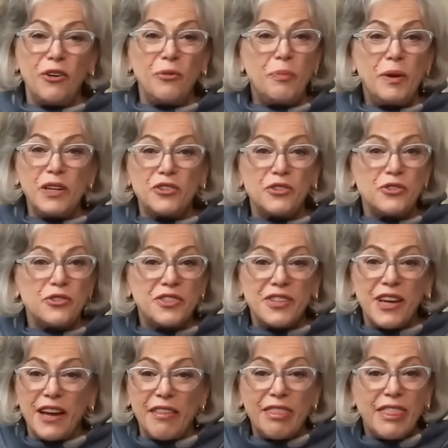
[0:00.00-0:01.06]
pictures
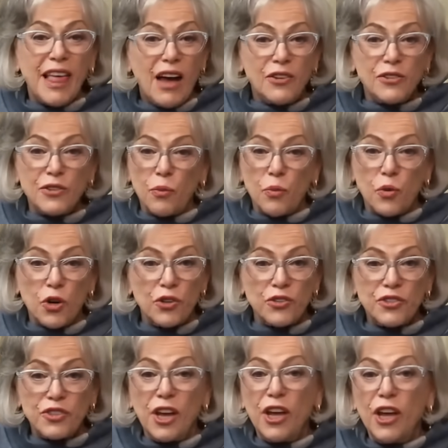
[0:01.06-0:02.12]
say 1,000 words.